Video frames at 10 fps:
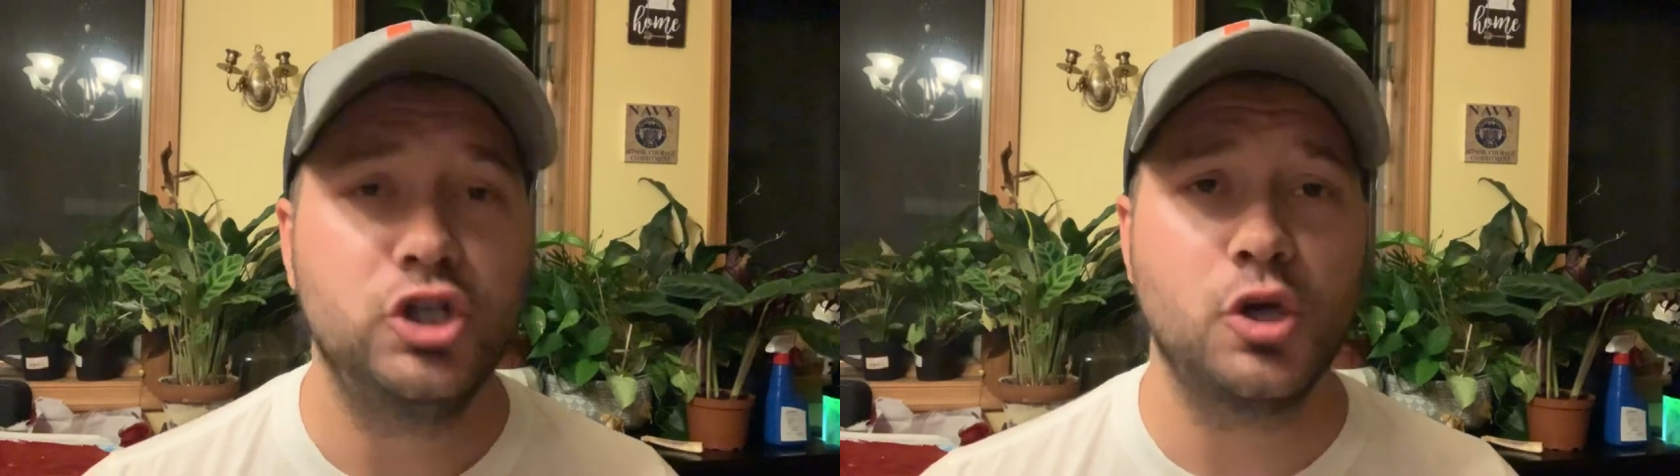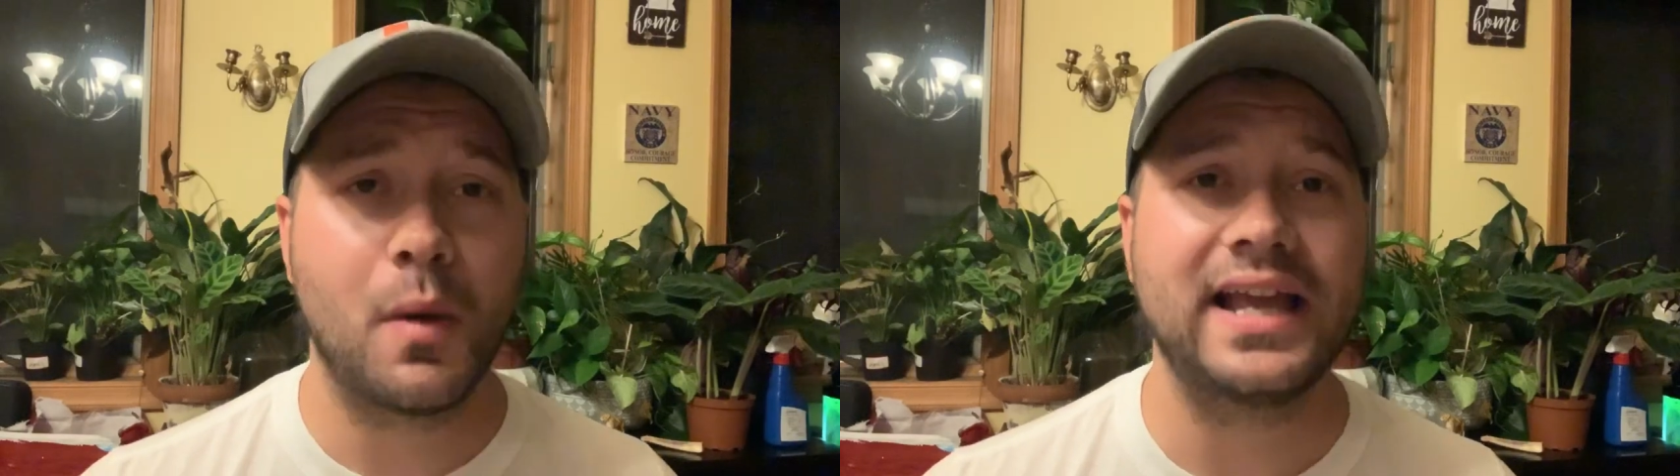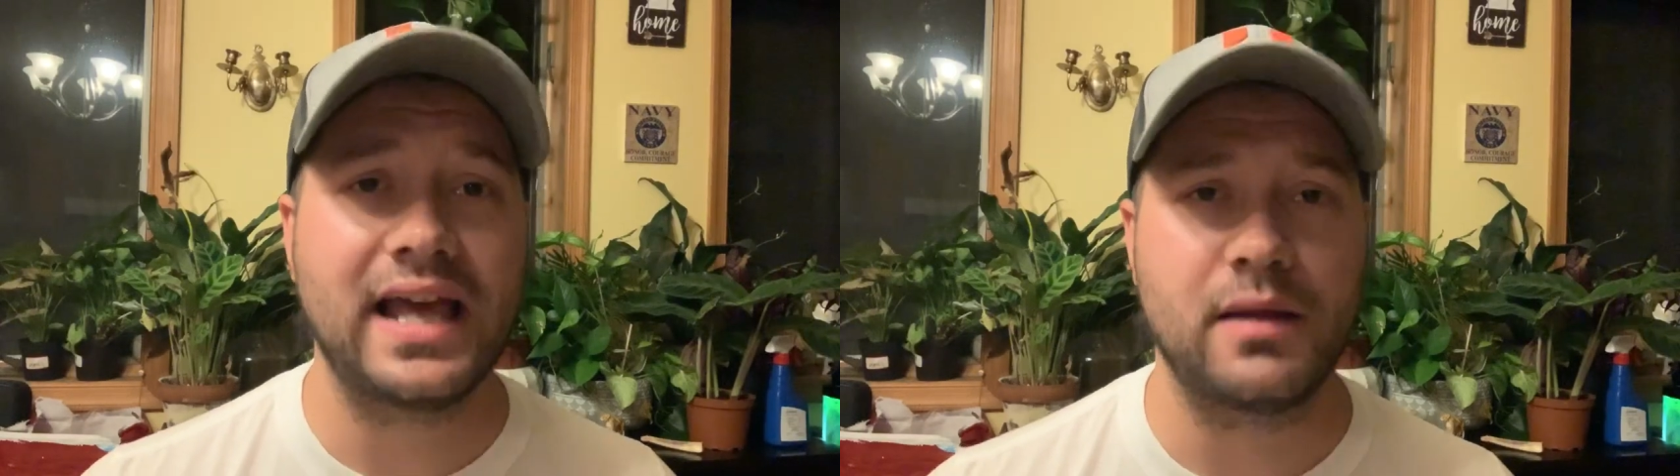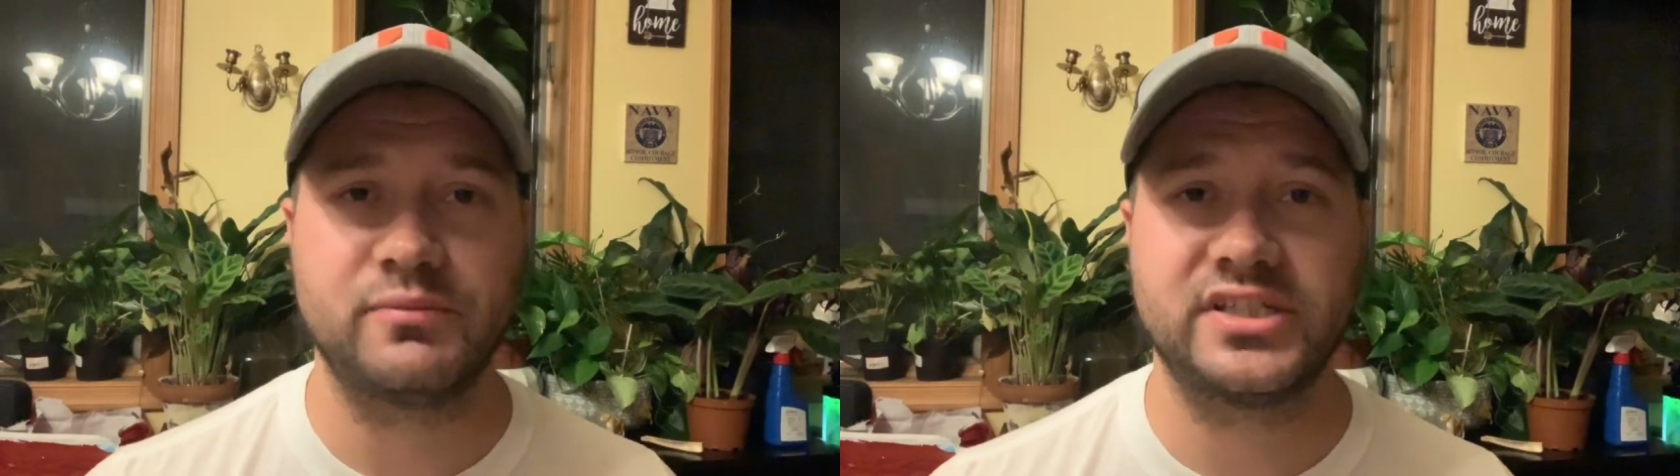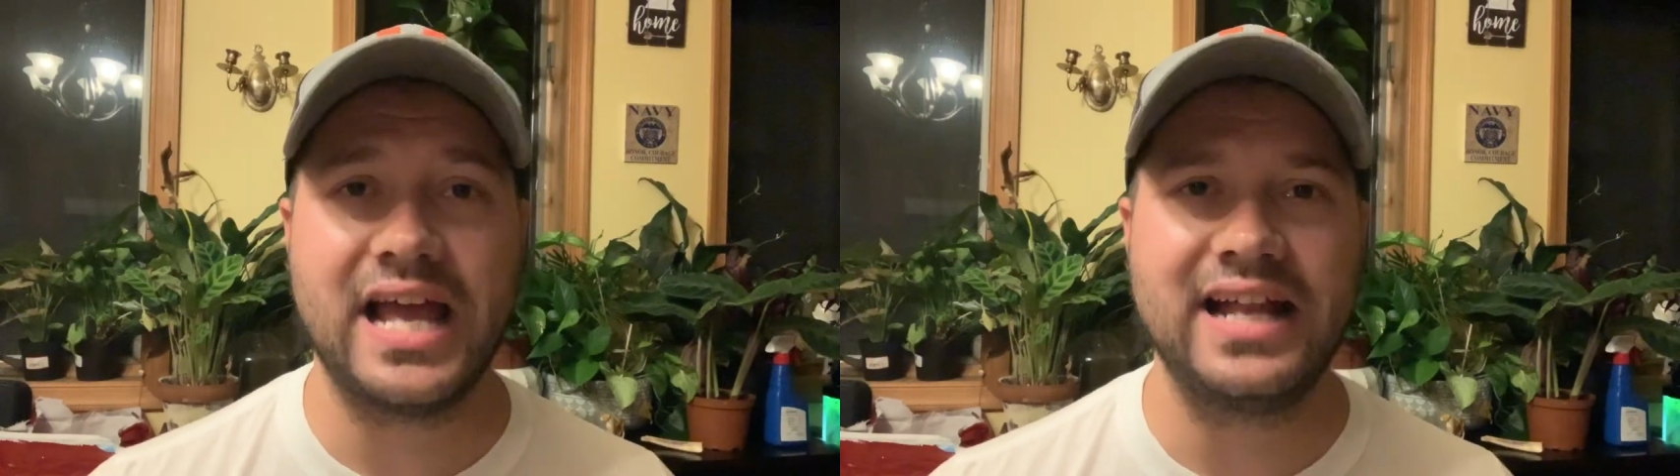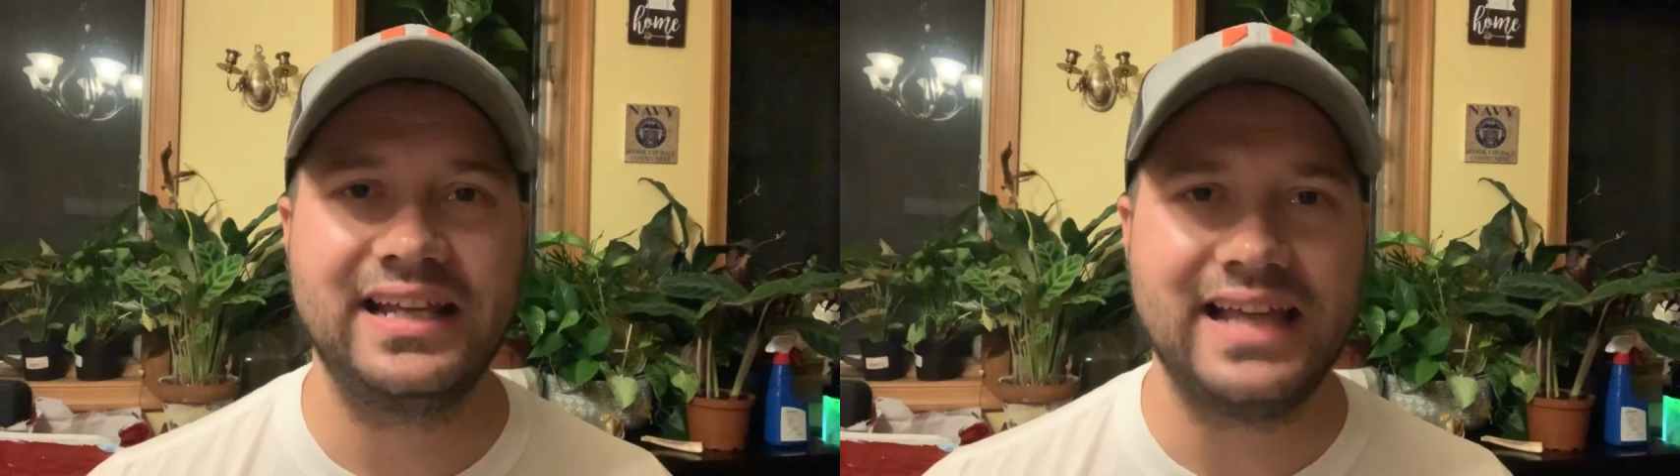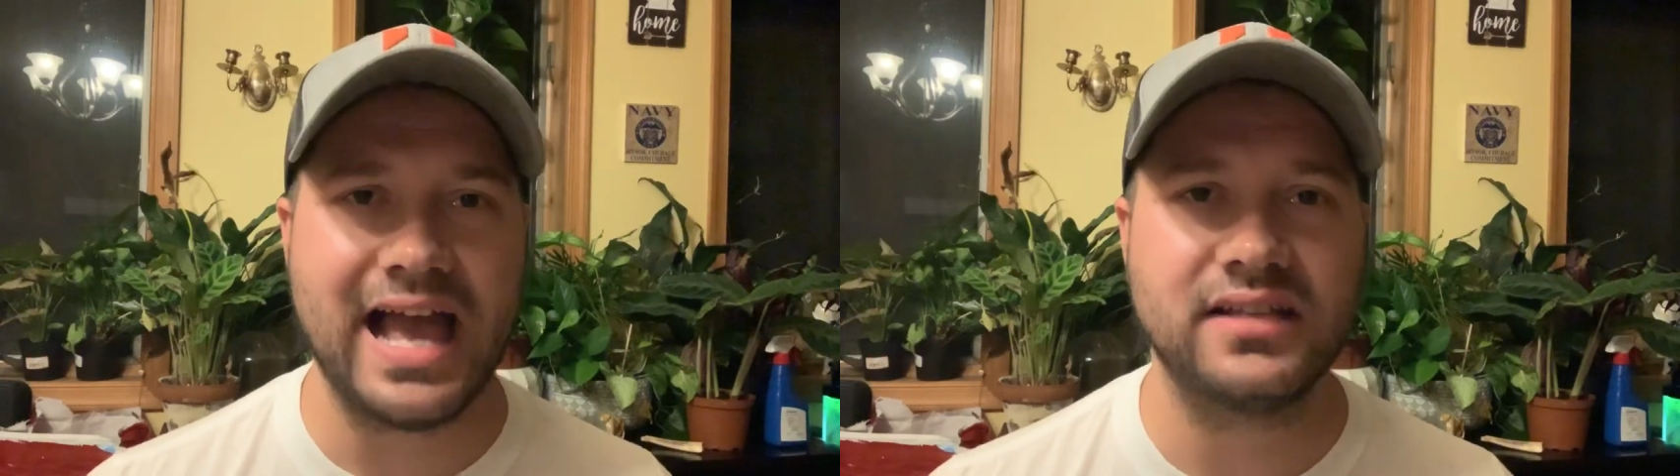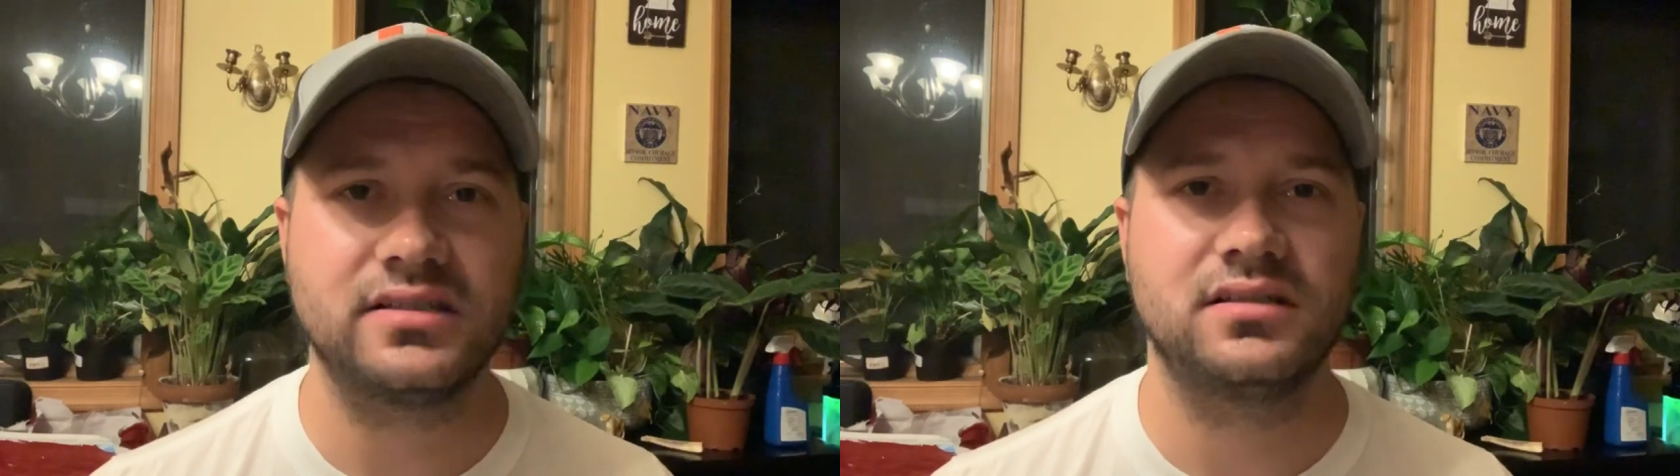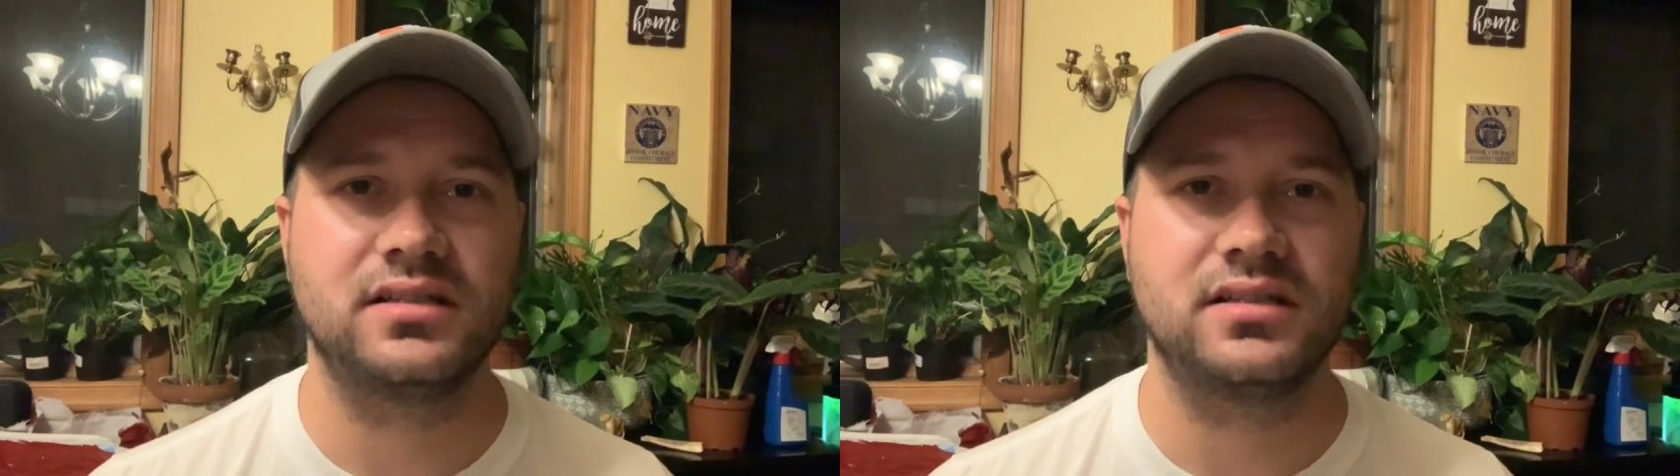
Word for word: Do I get upset? Yes.